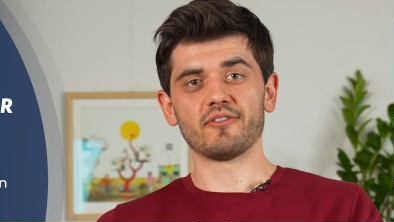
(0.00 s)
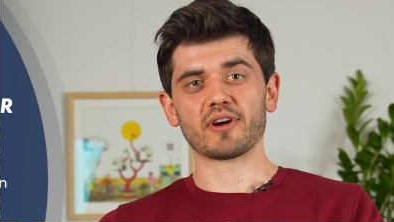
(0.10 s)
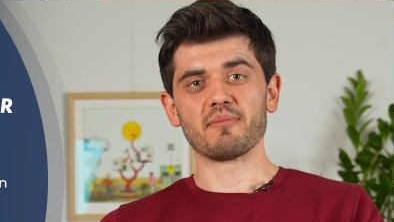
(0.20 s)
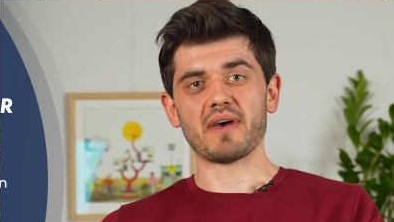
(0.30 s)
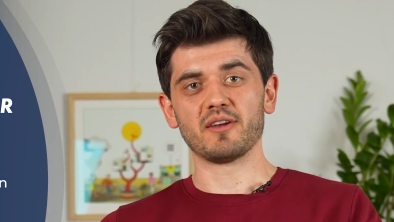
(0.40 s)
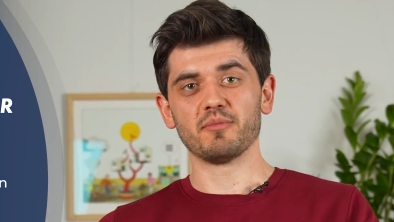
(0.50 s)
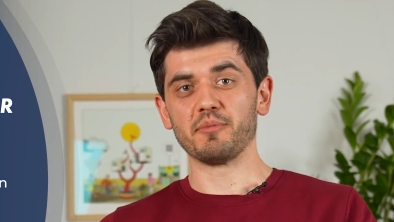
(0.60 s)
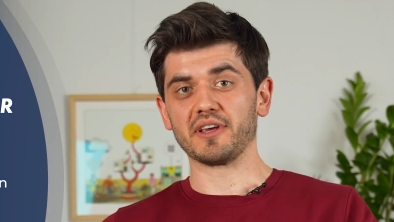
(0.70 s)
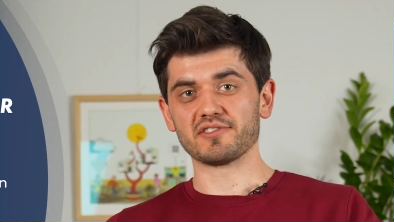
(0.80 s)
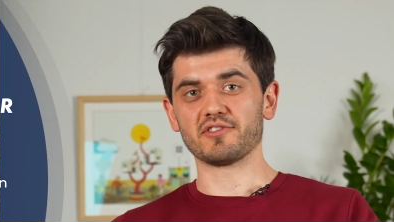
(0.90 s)
recommendable
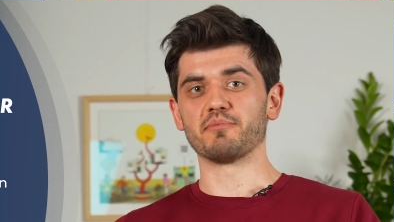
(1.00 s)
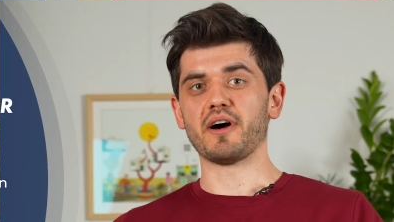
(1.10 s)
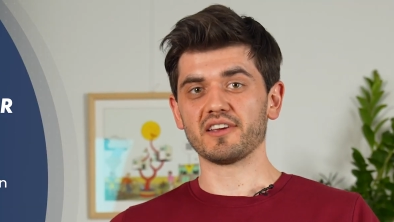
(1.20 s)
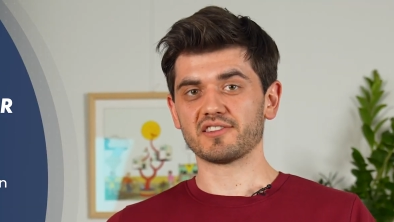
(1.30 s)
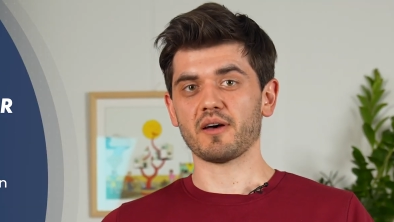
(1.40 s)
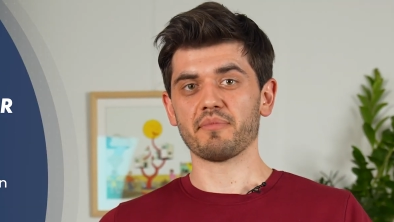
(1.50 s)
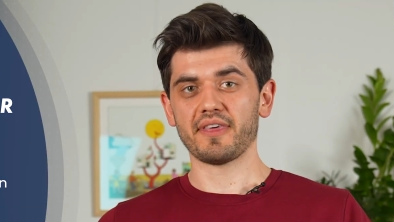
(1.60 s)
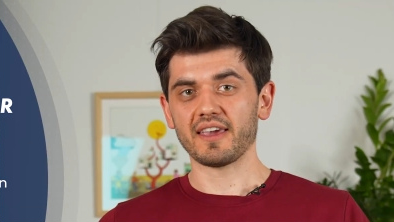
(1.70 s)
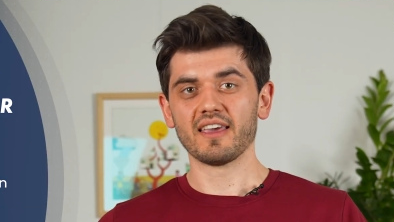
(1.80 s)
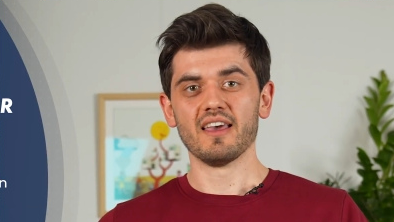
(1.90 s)
because you're buying
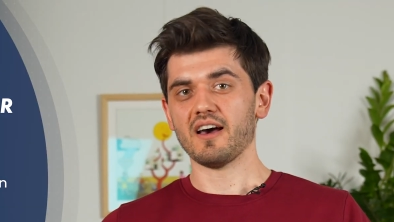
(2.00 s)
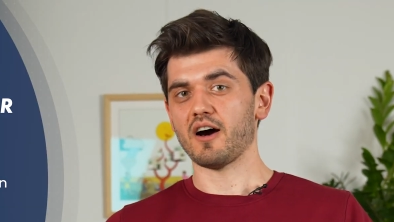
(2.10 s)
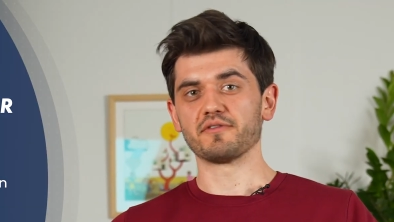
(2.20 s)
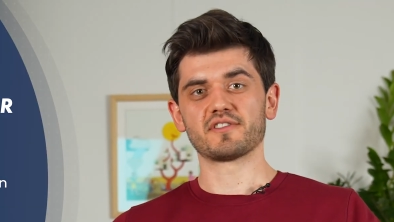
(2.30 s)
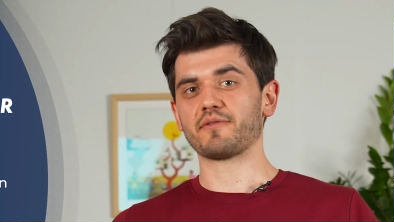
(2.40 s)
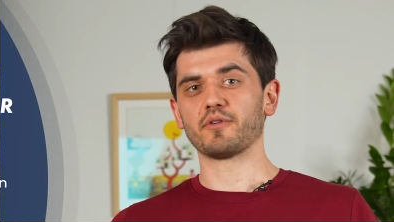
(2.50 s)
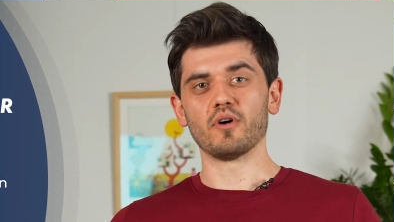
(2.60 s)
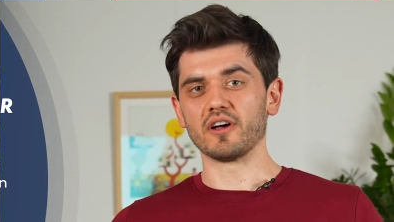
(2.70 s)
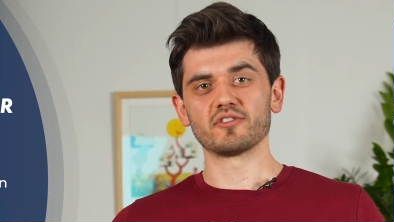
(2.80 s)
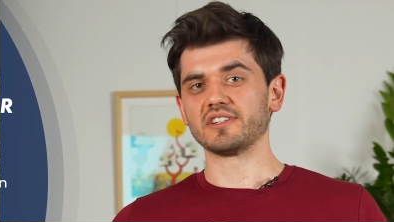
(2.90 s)
something of several
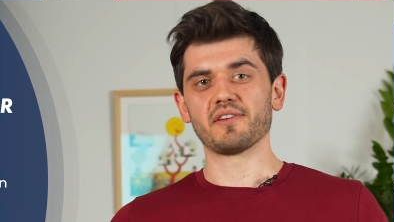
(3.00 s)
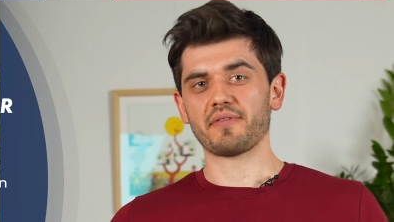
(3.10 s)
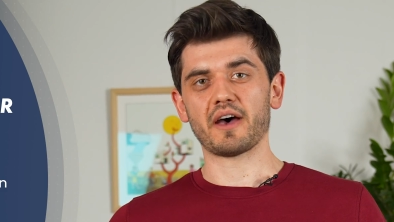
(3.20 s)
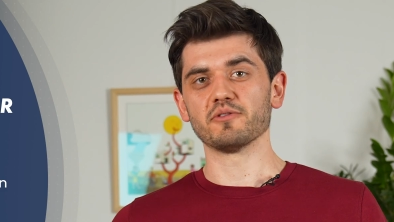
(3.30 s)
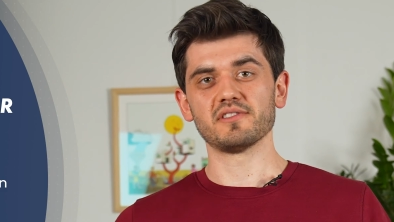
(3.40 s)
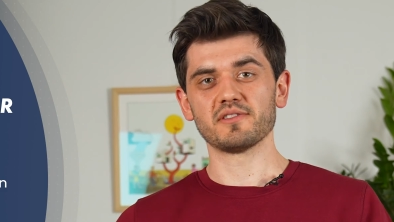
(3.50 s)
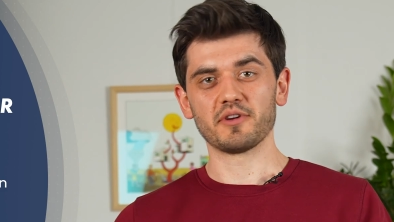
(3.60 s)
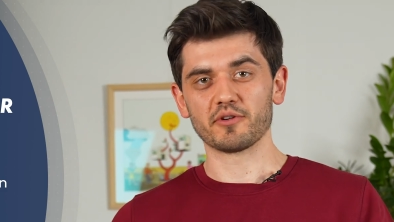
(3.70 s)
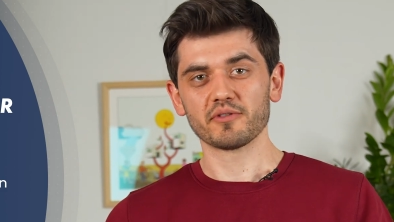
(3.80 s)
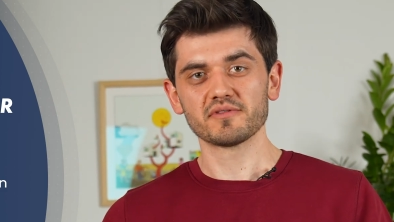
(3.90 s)
hundreds of thousands of
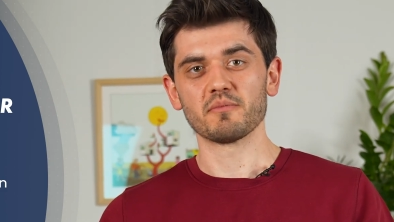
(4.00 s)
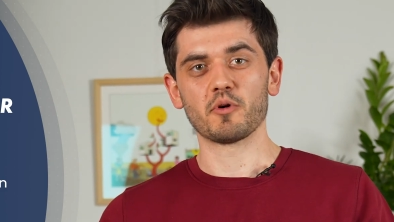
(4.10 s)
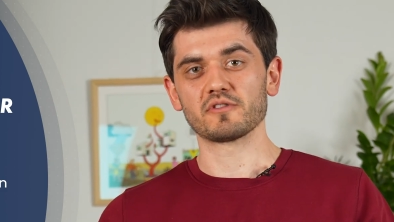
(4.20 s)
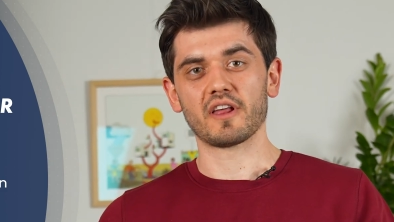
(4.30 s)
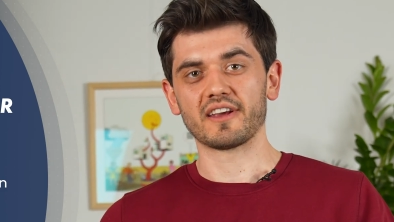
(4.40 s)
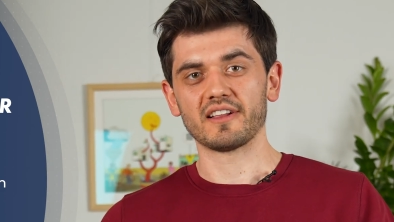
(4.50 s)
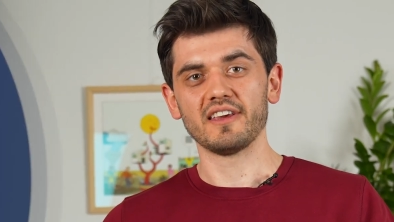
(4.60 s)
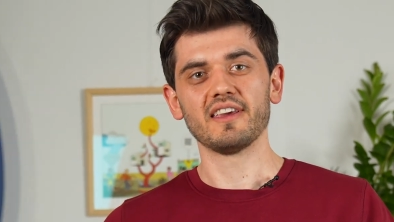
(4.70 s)
euros, most likely,